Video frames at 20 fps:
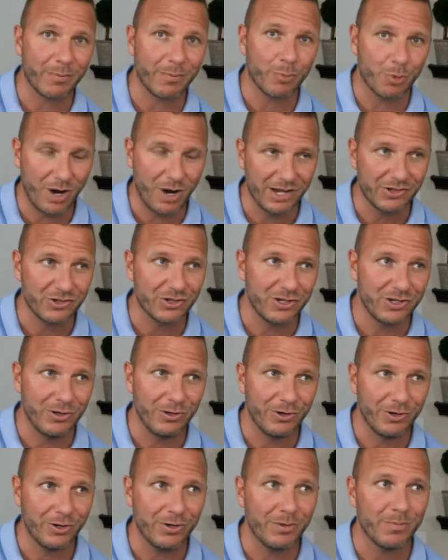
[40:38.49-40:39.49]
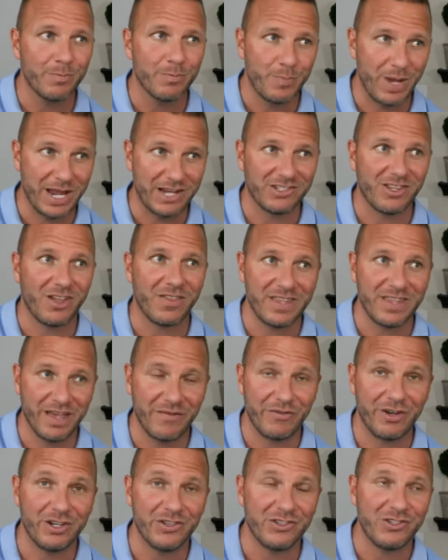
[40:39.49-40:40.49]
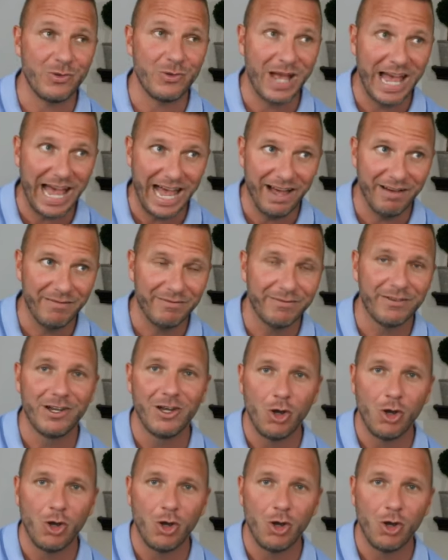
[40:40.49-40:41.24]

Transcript: prosecutor, based on the evidence you have?